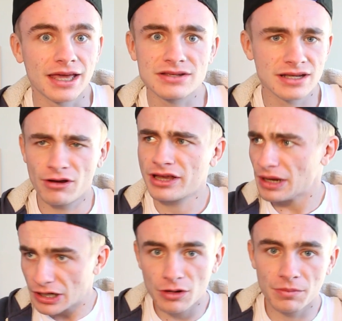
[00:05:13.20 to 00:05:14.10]
And I was like,
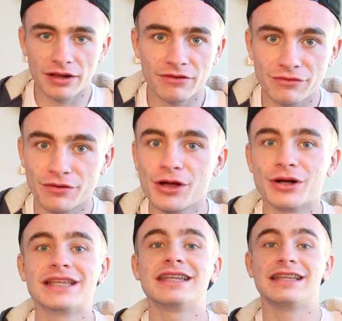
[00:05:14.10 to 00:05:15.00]
okay, no, but for
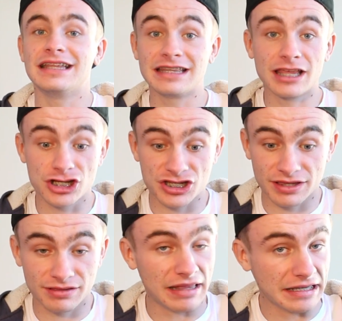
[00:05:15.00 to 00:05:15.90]
real. And then they
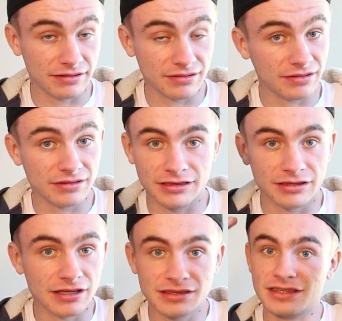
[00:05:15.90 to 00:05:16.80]
just, like,
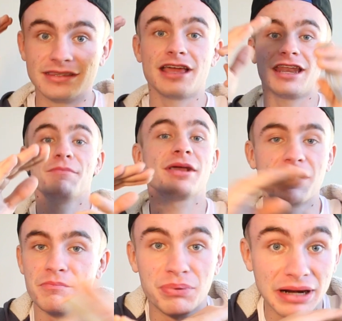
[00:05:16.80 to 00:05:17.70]
the dynamic
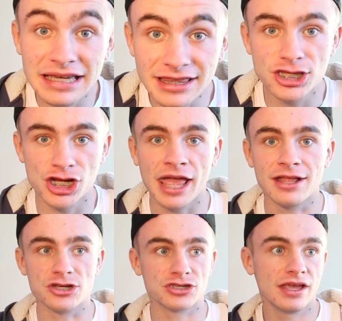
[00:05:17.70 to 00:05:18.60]
completely
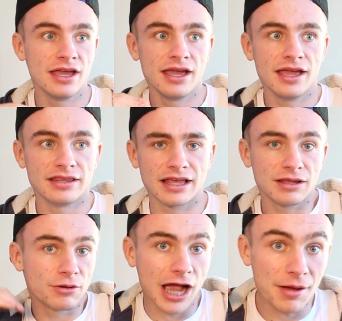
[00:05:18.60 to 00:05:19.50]
changed.
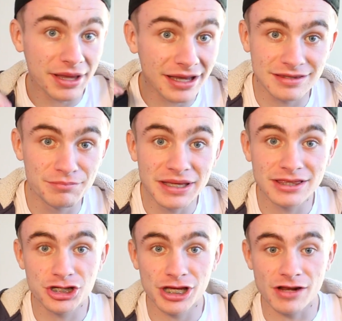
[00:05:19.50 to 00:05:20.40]
They were coming in to
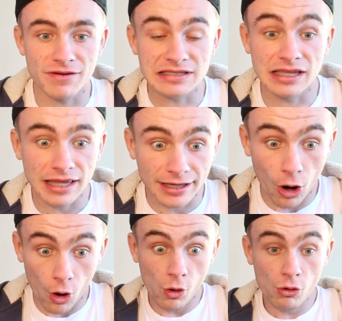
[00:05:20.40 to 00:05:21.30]
beat the shit out of us. And then like,
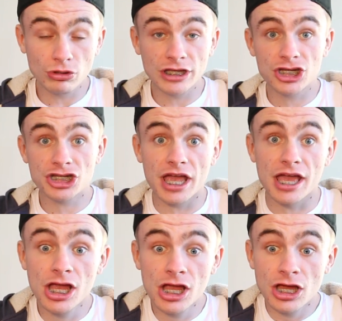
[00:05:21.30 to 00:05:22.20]
holy
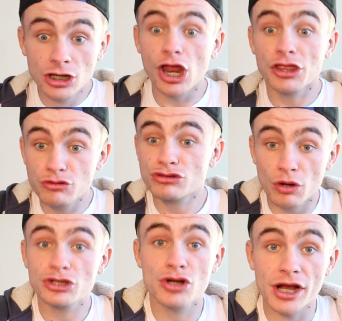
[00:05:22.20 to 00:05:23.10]
shit. No,
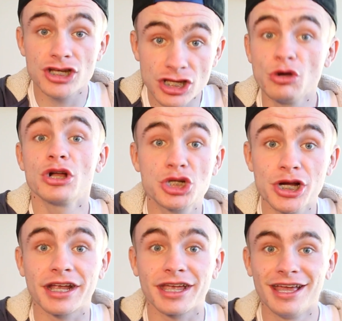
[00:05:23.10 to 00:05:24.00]
do a trick, G. Do a
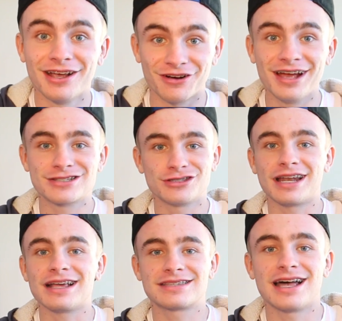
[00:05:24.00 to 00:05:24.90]
trick. Right? So
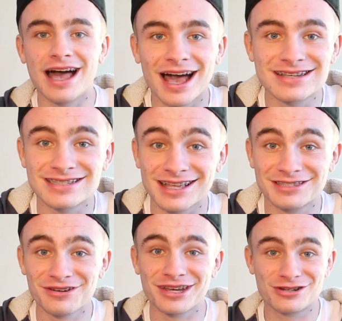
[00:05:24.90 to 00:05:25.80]
then I
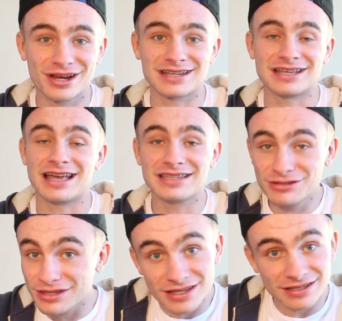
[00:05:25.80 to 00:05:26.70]
start doing tricks. I
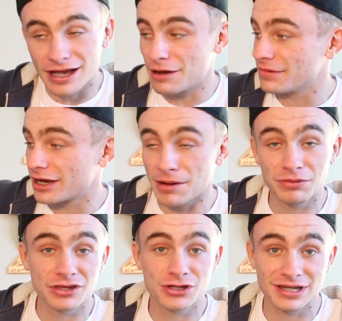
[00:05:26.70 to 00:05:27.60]
do the a
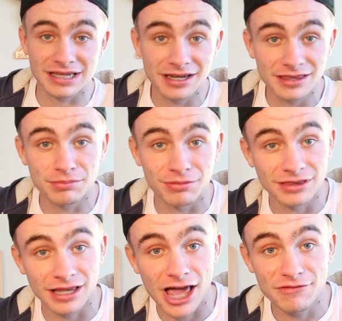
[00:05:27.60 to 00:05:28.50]
couple of the tricks I did in
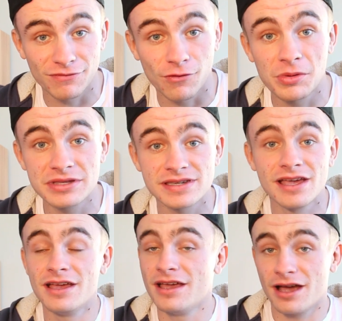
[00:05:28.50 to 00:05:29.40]
the live performance
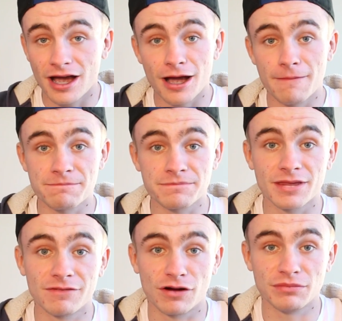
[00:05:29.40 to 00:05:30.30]
from
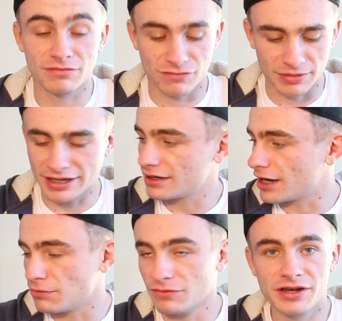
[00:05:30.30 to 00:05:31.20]
like a
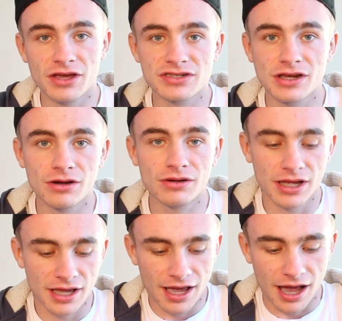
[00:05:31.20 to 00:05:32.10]
couple of videos ago.
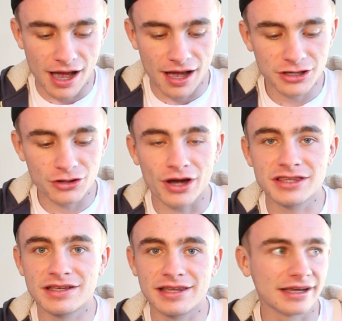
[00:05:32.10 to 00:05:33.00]
You know,
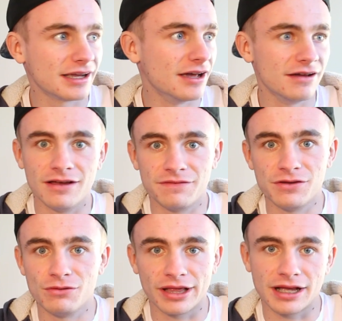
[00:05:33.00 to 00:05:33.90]
I did like a
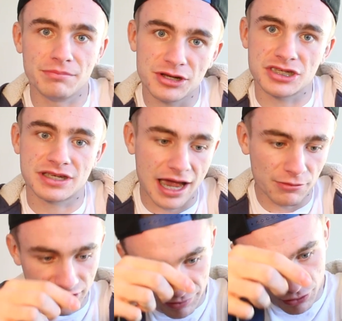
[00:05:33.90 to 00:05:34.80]
few like ambitious
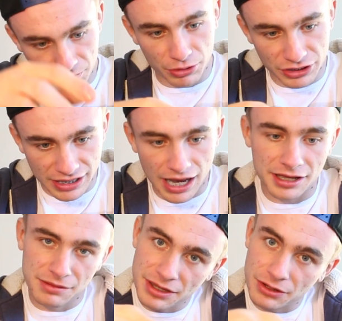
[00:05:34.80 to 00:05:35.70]
cards where you put the
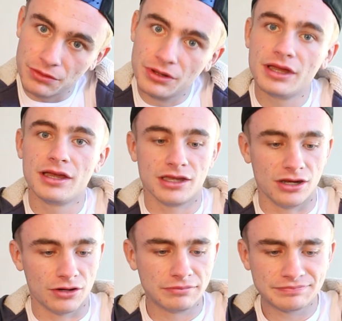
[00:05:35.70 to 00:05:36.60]
card in the middle,
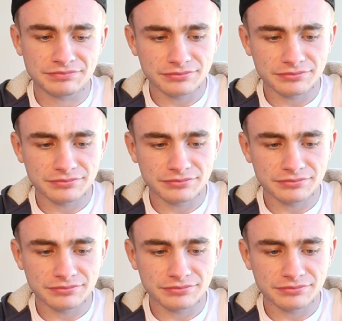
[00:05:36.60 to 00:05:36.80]
you know.